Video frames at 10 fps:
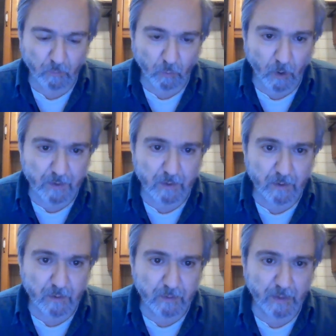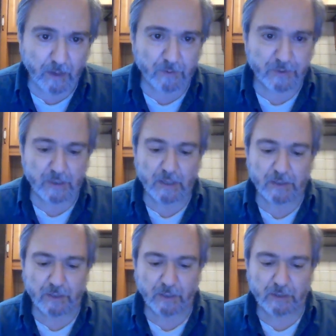One
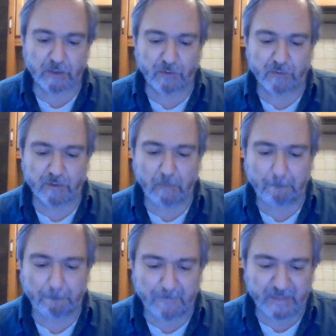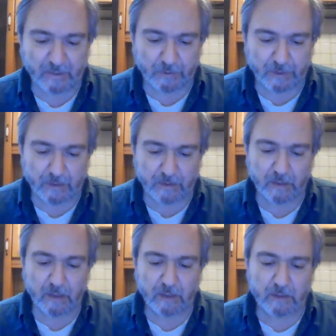1,600 billion
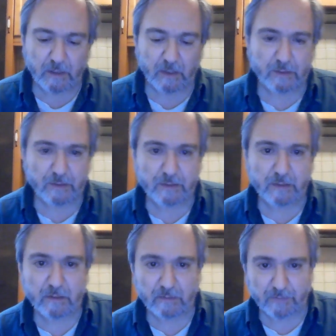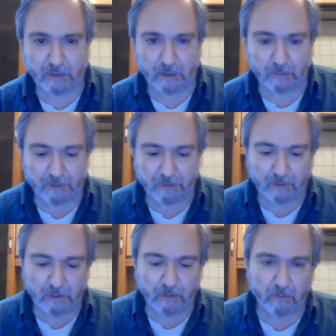tons of carbon.
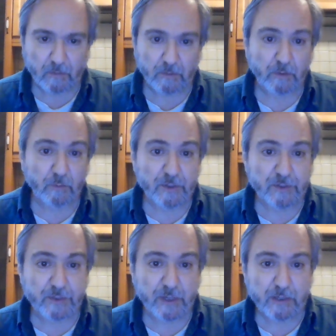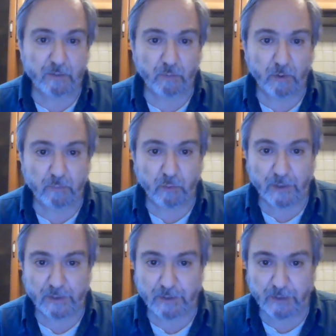One other way of saying it is
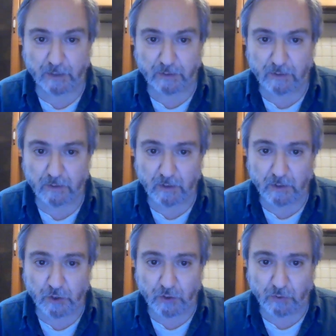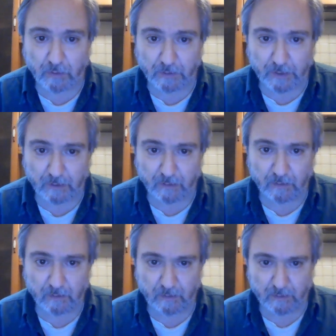1.6 trillion
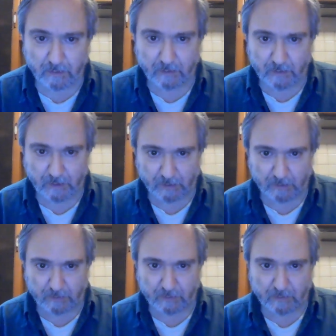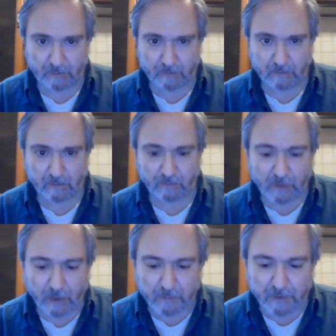tons of
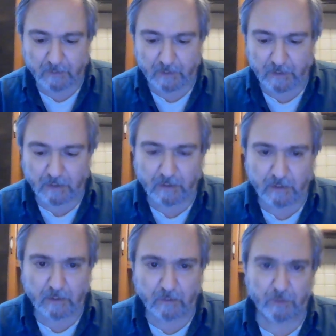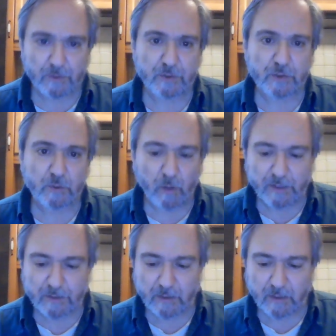carbon, which is
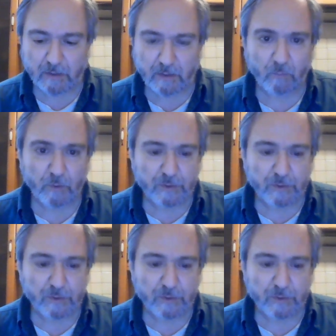twice than